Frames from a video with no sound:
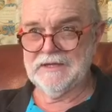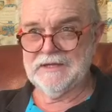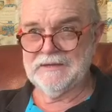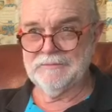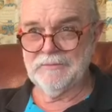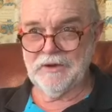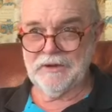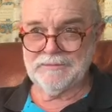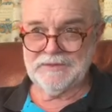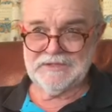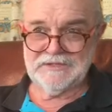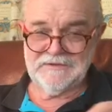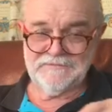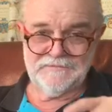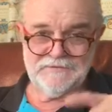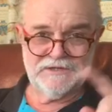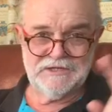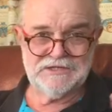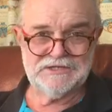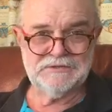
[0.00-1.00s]
Might be
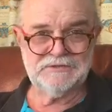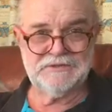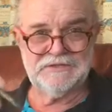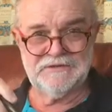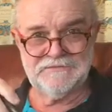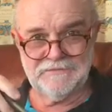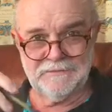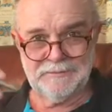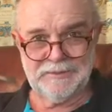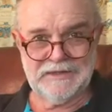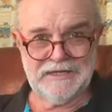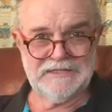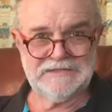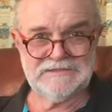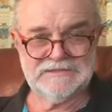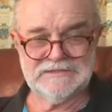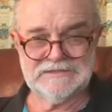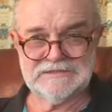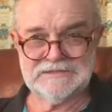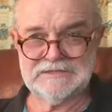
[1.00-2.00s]
different issue in different
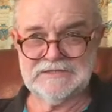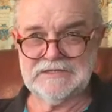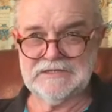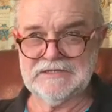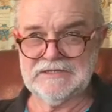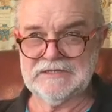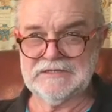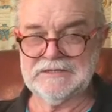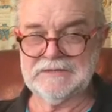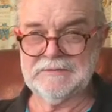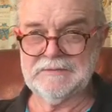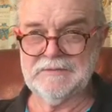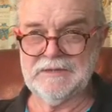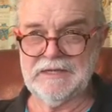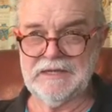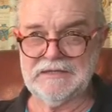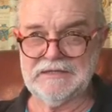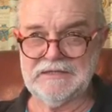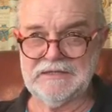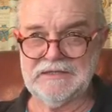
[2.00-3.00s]
places,
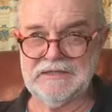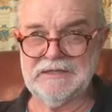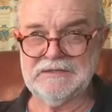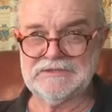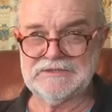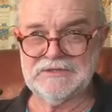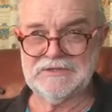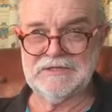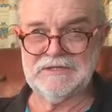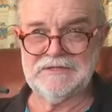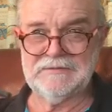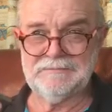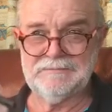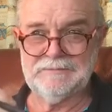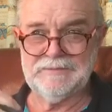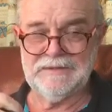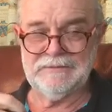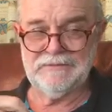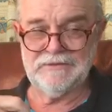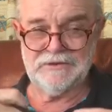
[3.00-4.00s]
and certainly
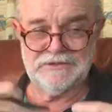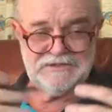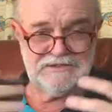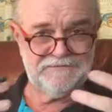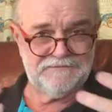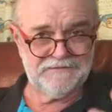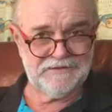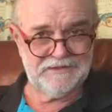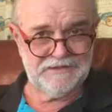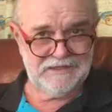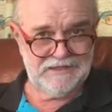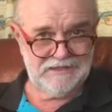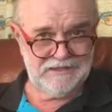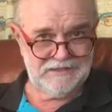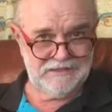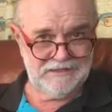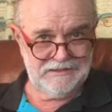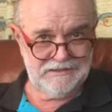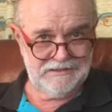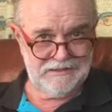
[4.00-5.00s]
people have got different
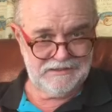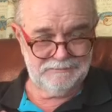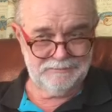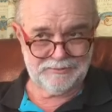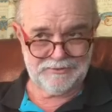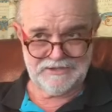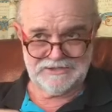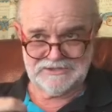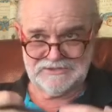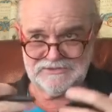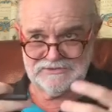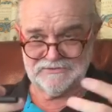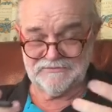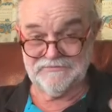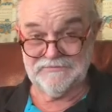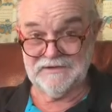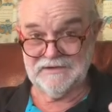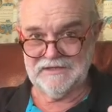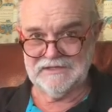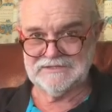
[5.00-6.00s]
impressions or
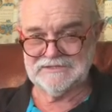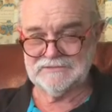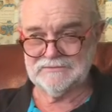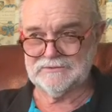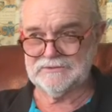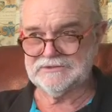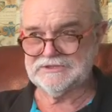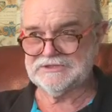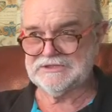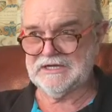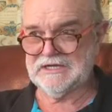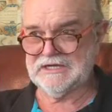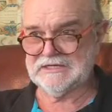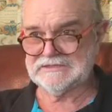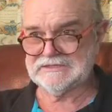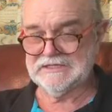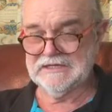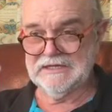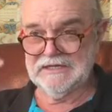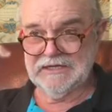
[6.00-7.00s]
feelings towards
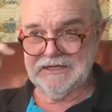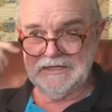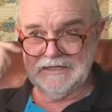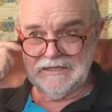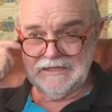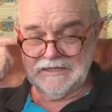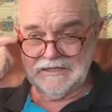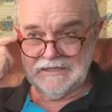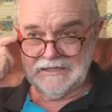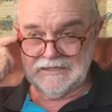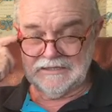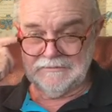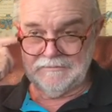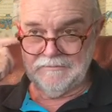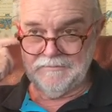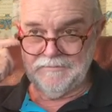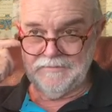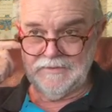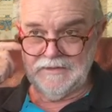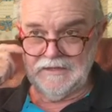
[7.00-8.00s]
sharks.
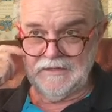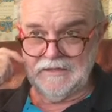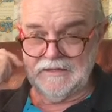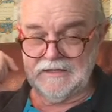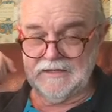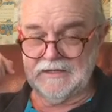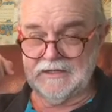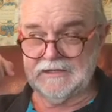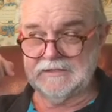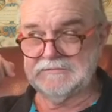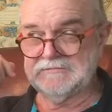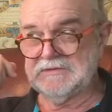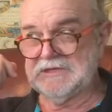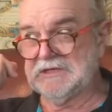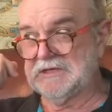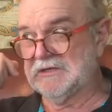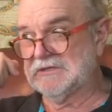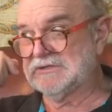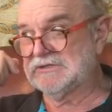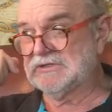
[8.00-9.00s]
You want
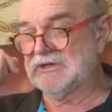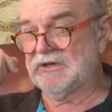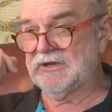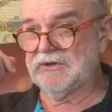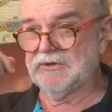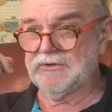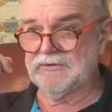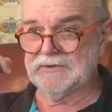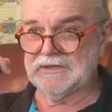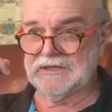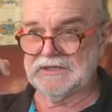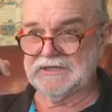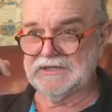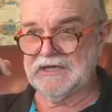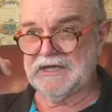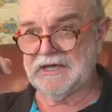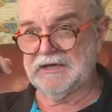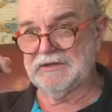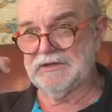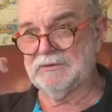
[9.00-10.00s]

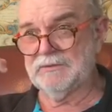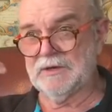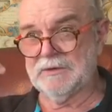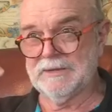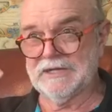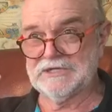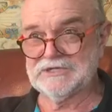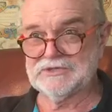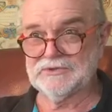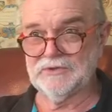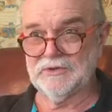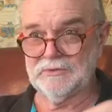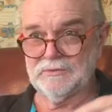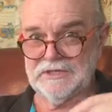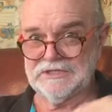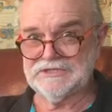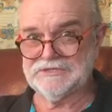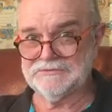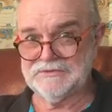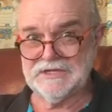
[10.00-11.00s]
to make sure that
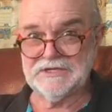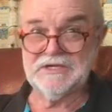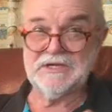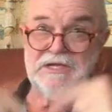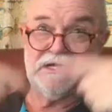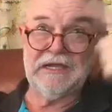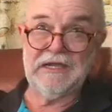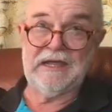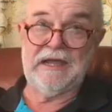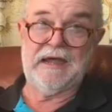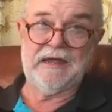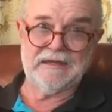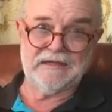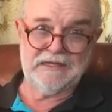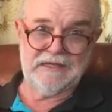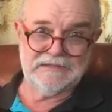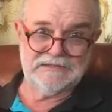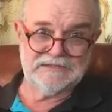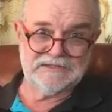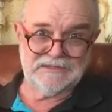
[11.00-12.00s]
once you're in, you can get out
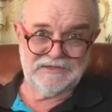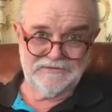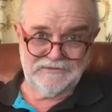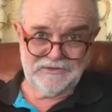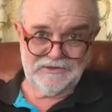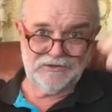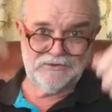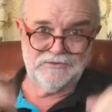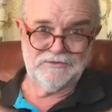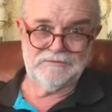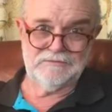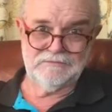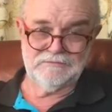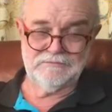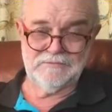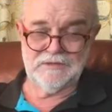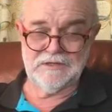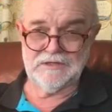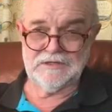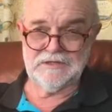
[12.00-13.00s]
again. So you've got a good,
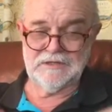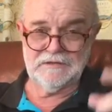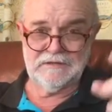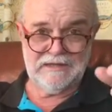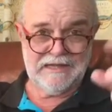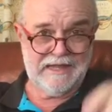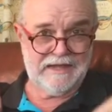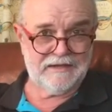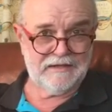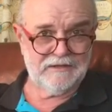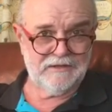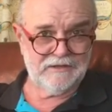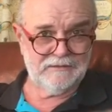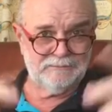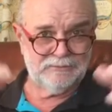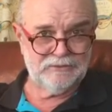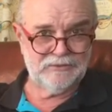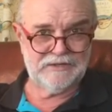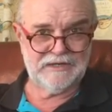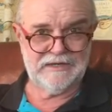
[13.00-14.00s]
you know, ladder, like a
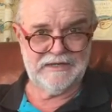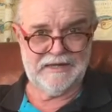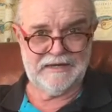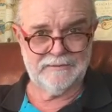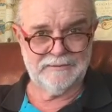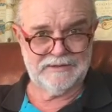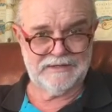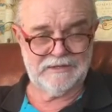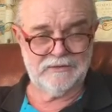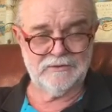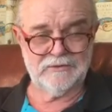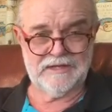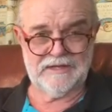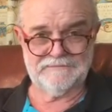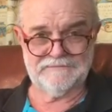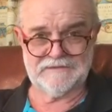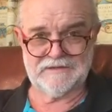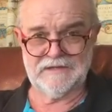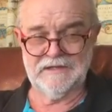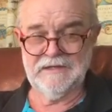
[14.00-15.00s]
boarding ladder, but they all
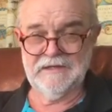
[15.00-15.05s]
have to